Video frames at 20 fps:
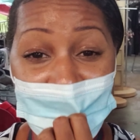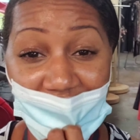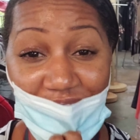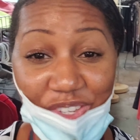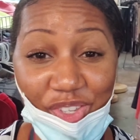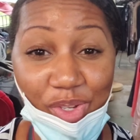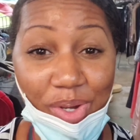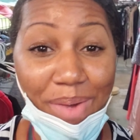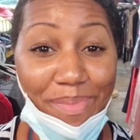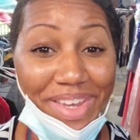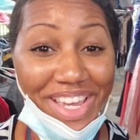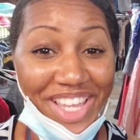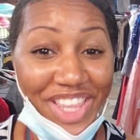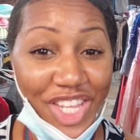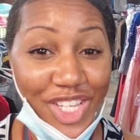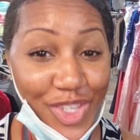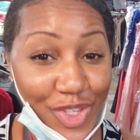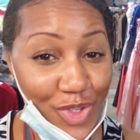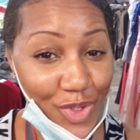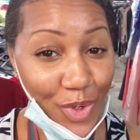guys, so I'm in
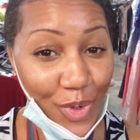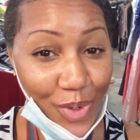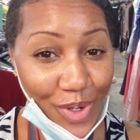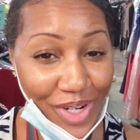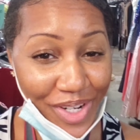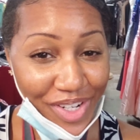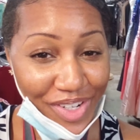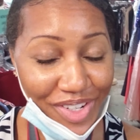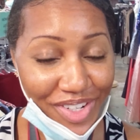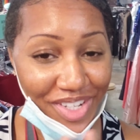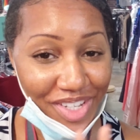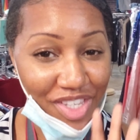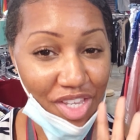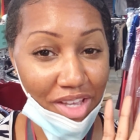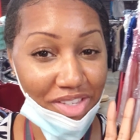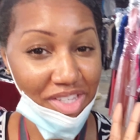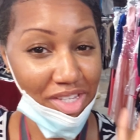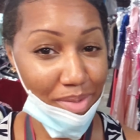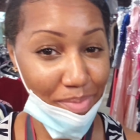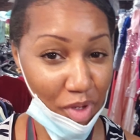the store.
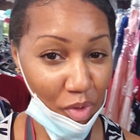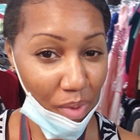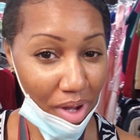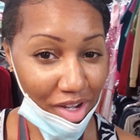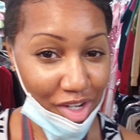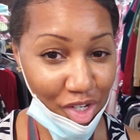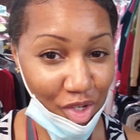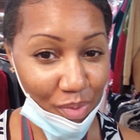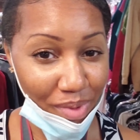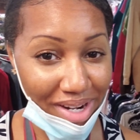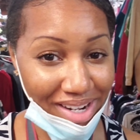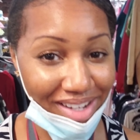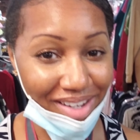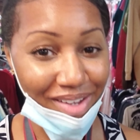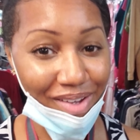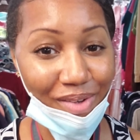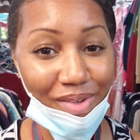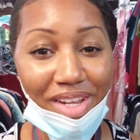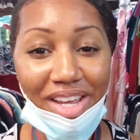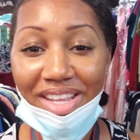Y'all see me walking
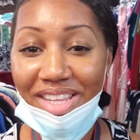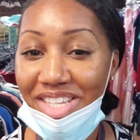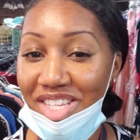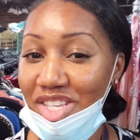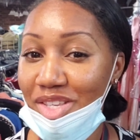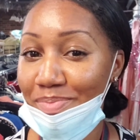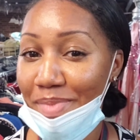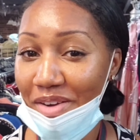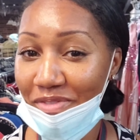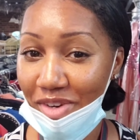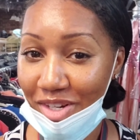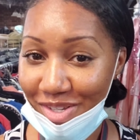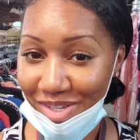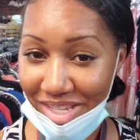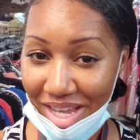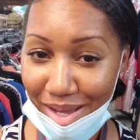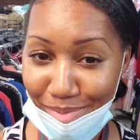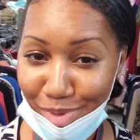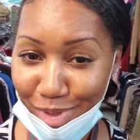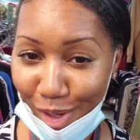around. This is my
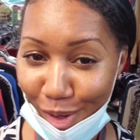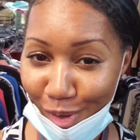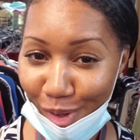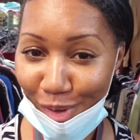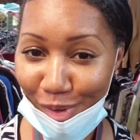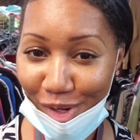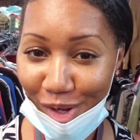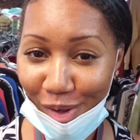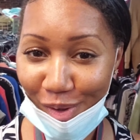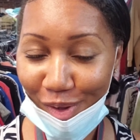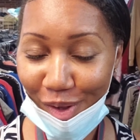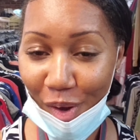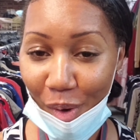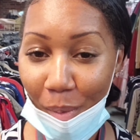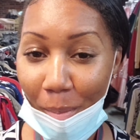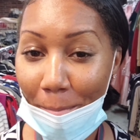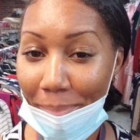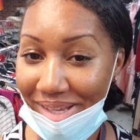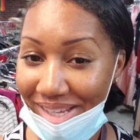first time solo dolo,